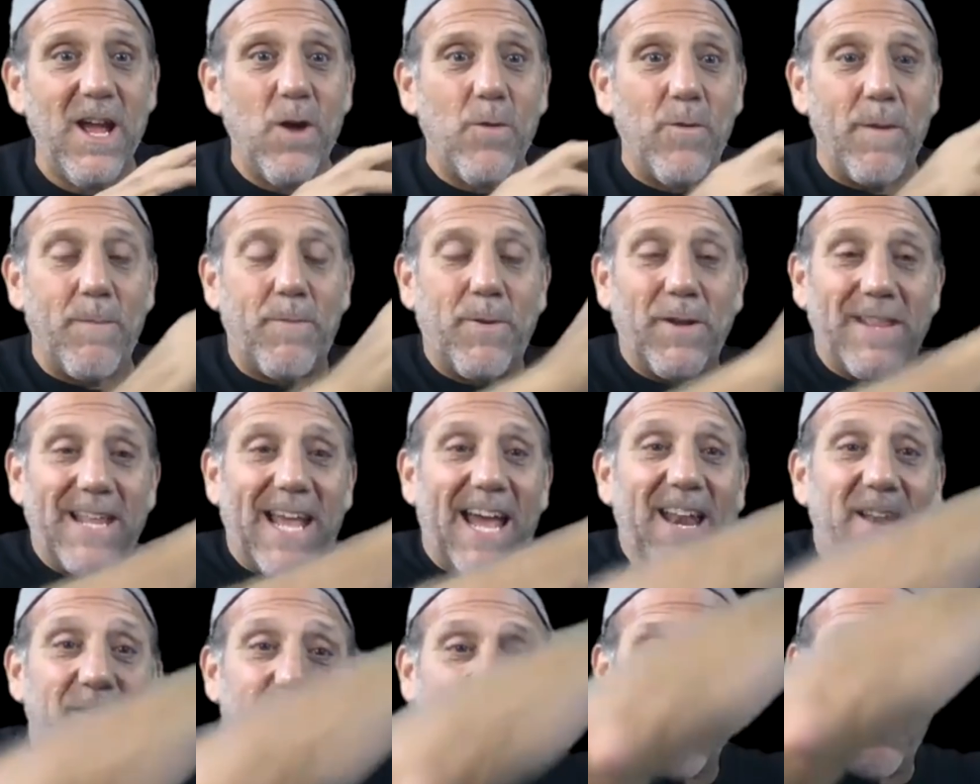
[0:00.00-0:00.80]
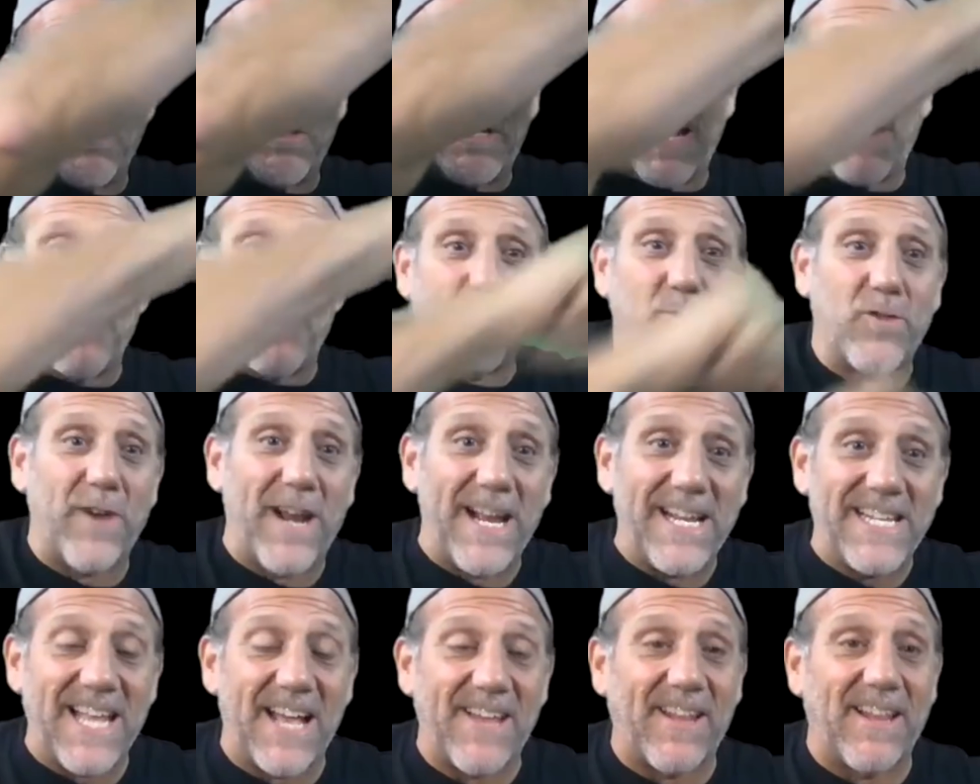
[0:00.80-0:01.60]
We put that in Photoshop,
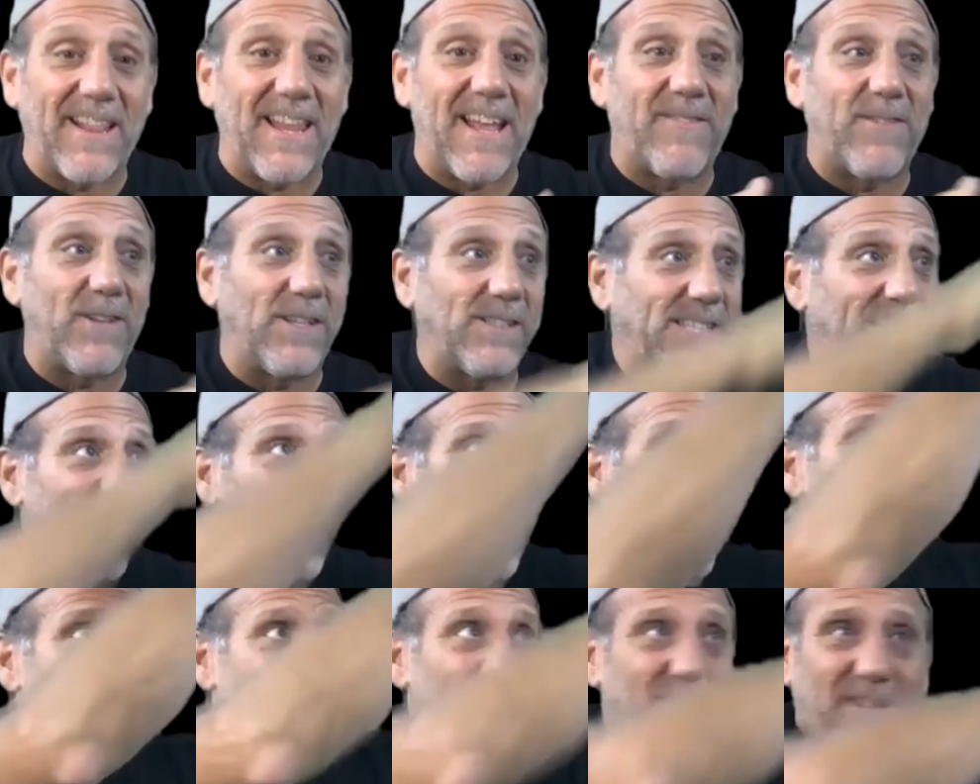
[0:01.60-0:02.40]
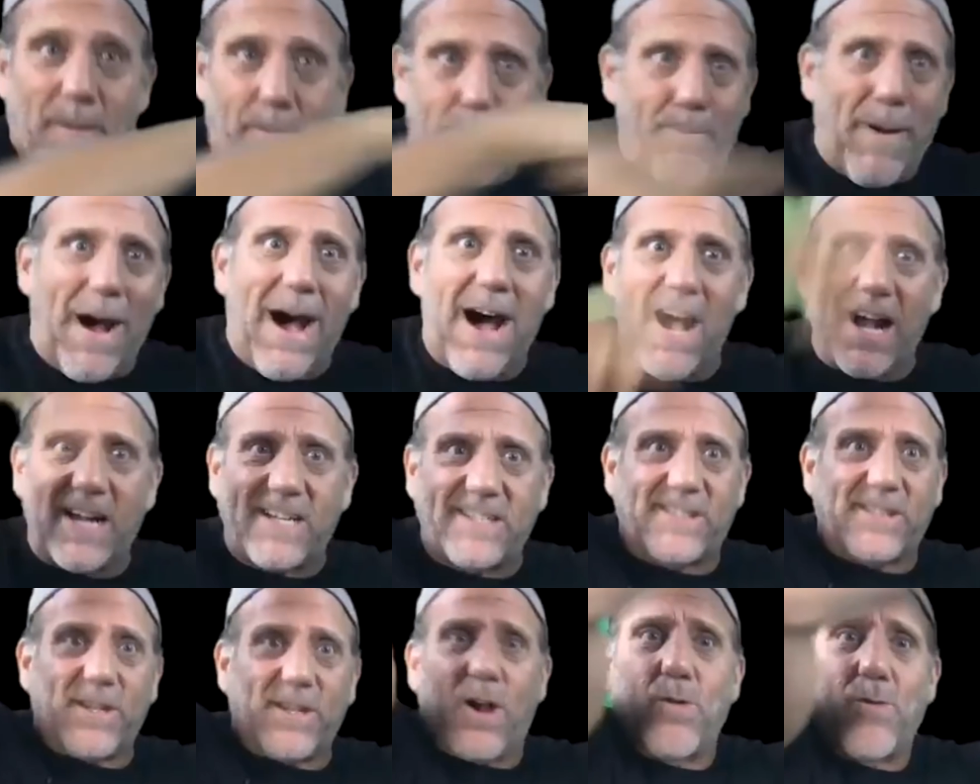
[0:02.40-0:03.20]
cranked down the levels, and there's a
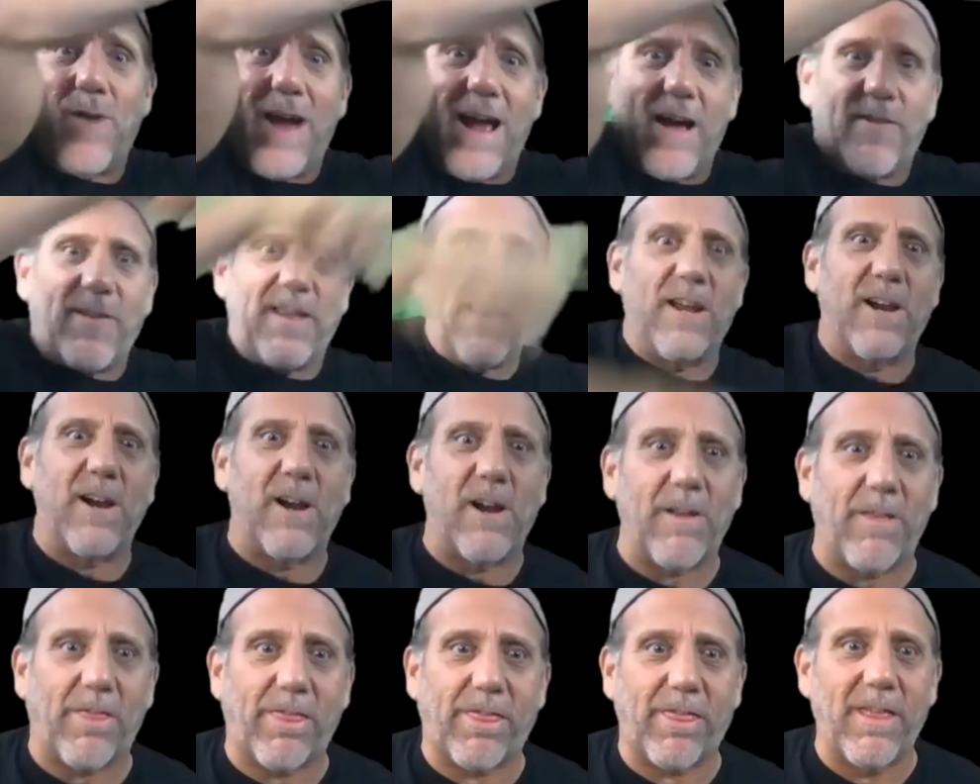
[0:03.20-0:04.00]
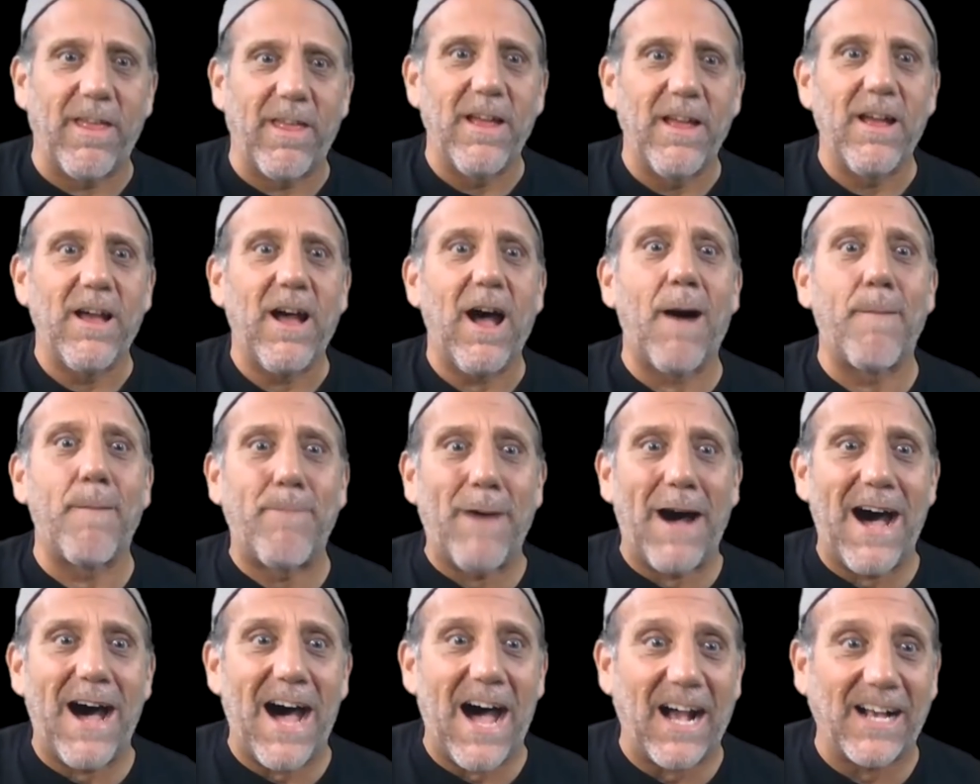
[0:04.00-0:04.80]
box around the Earth. A
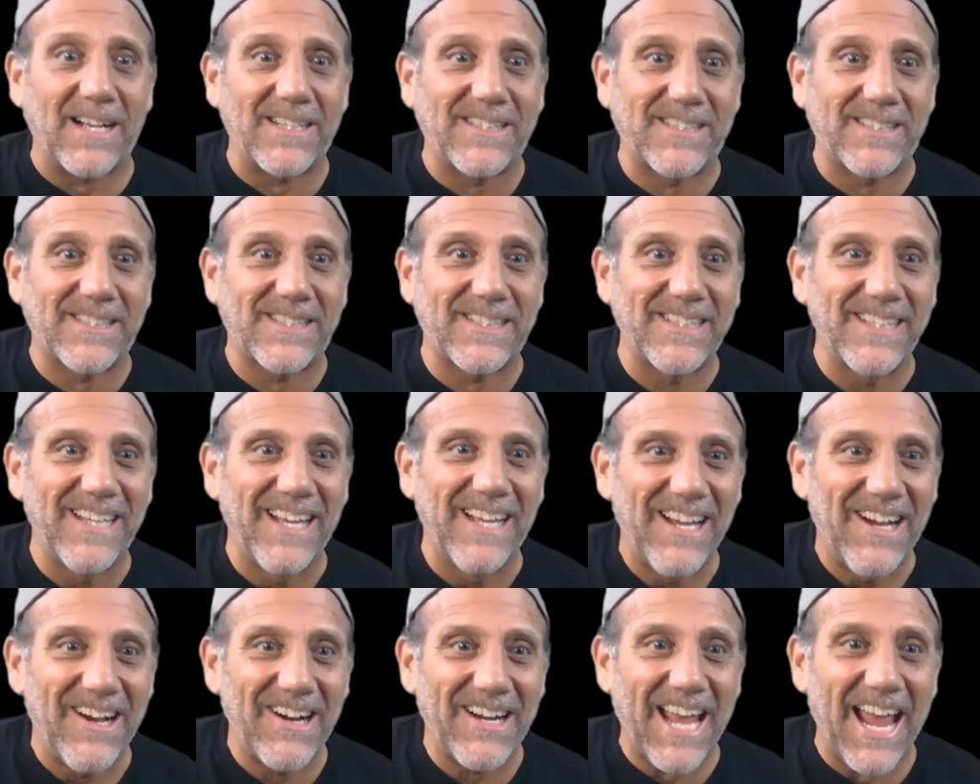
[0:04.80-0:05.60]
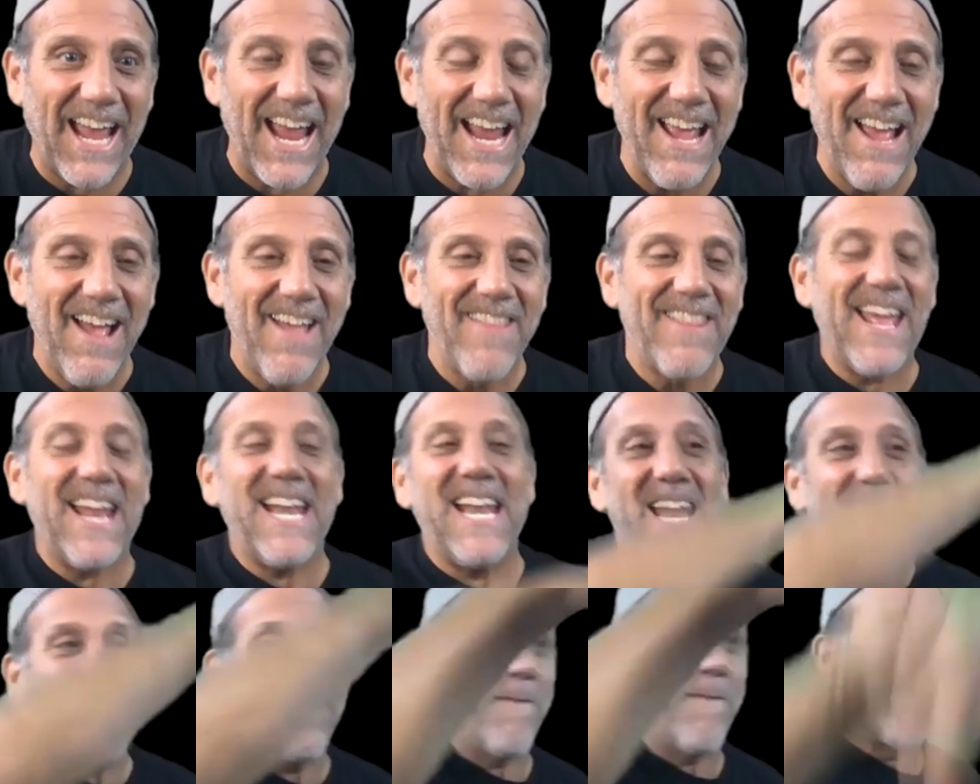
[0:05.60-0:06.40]
box. Okay. They
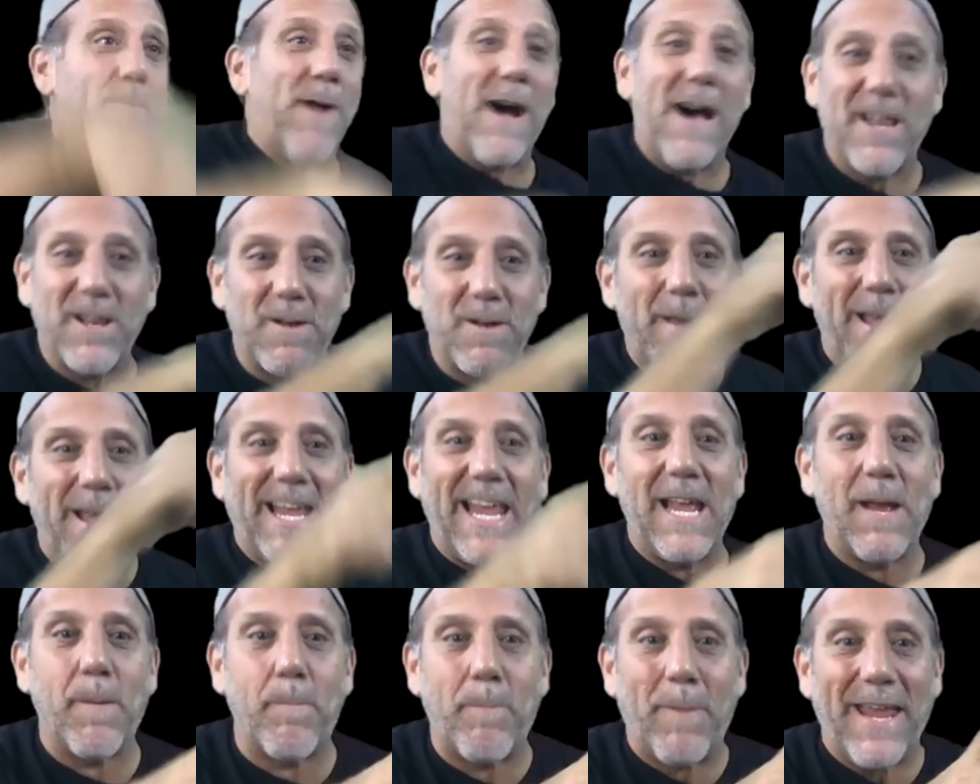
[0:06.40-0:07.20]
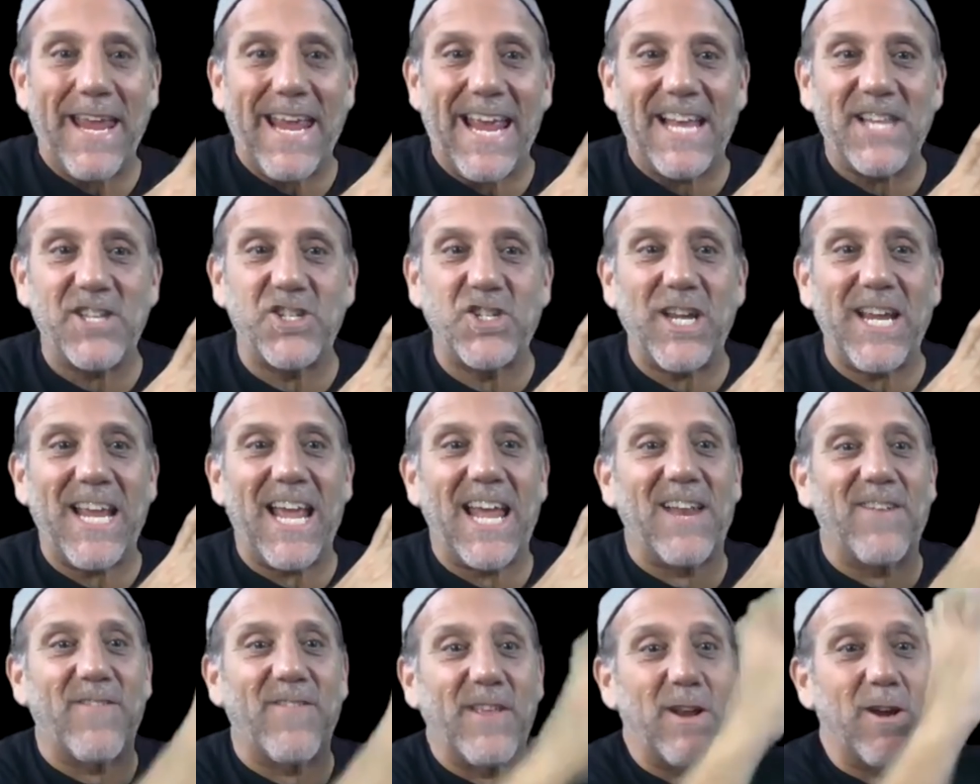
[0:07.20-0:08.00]
didn't even bother making a PNG
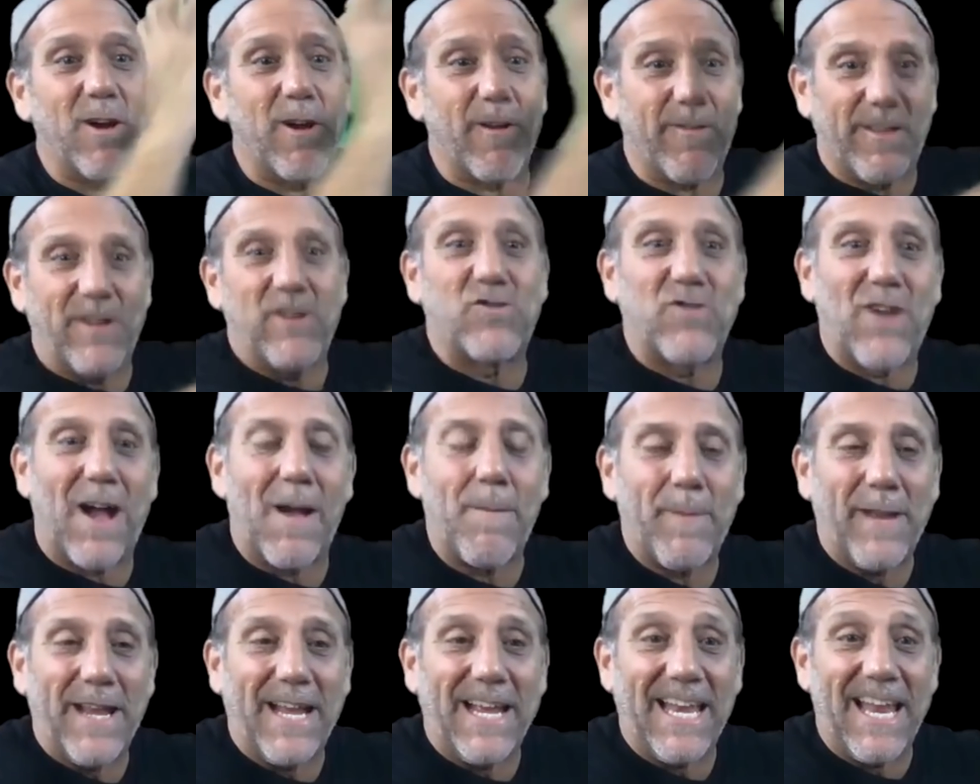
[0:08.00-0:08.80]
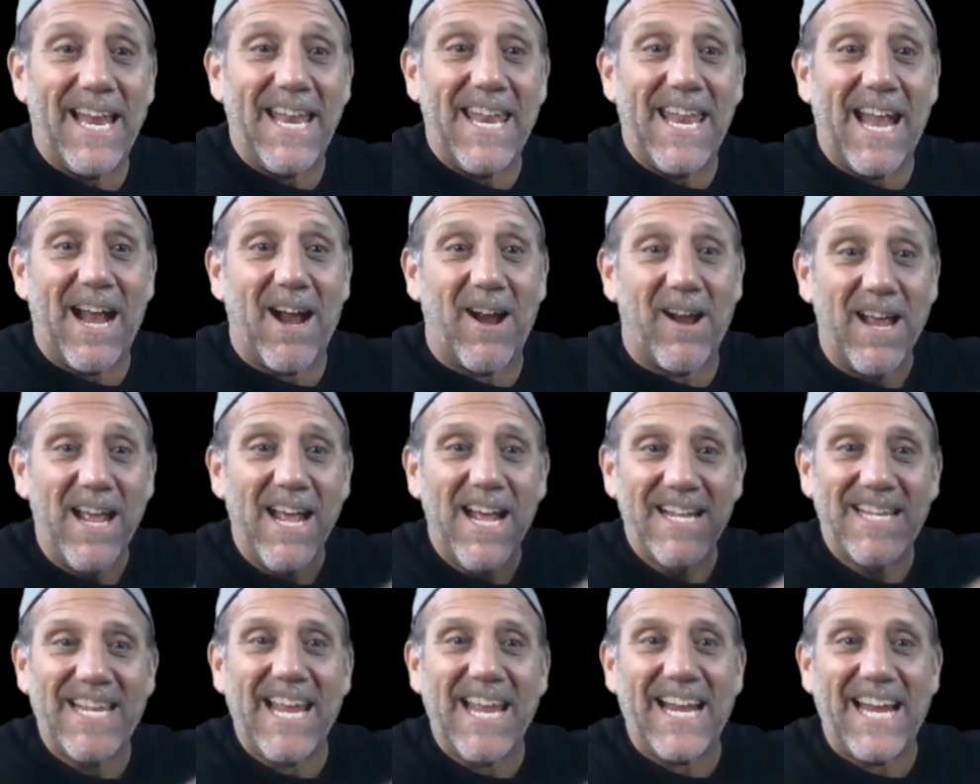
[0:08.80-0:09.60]
out of the Earth and dropping it in there,
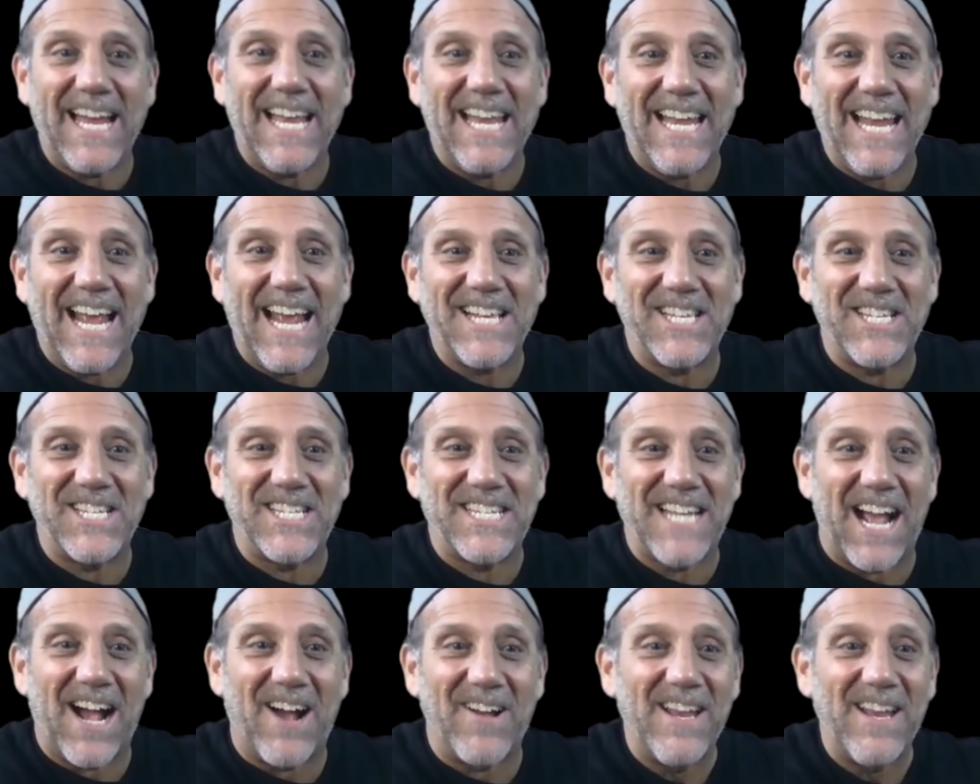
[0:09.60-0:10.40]
taking the edges out.